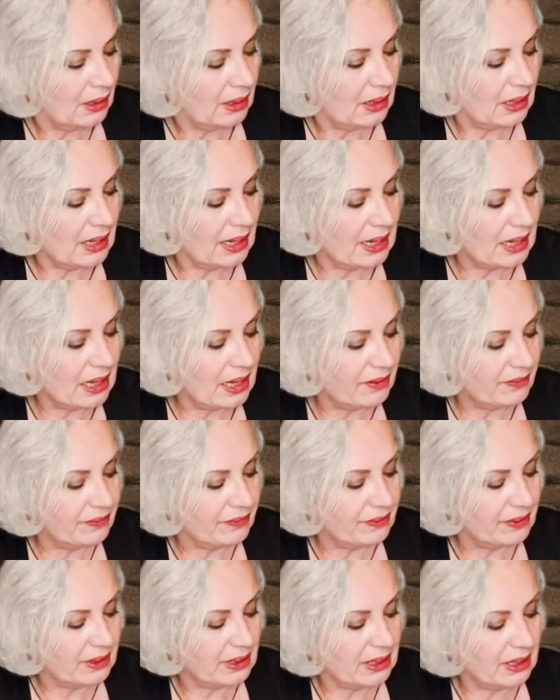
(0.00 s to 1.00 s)
I have
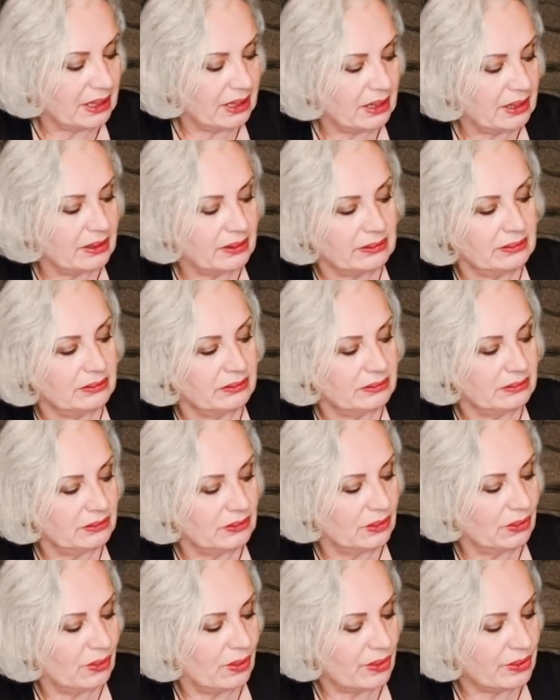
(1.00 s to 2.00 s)
uh, here
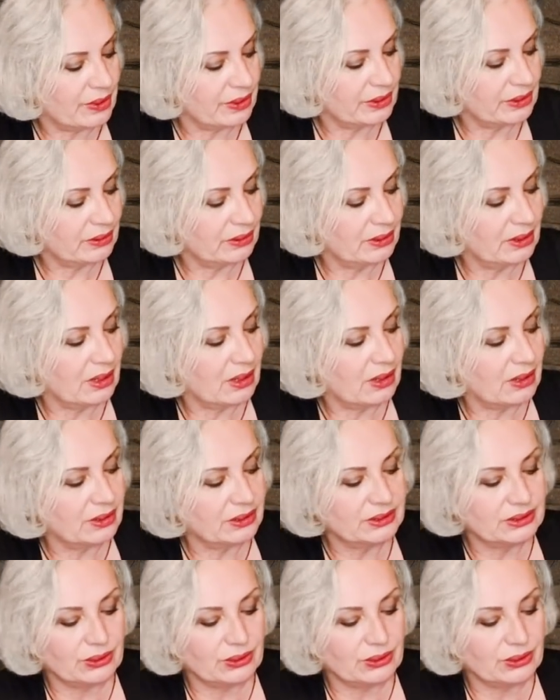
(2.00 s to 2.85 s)
oracle cards.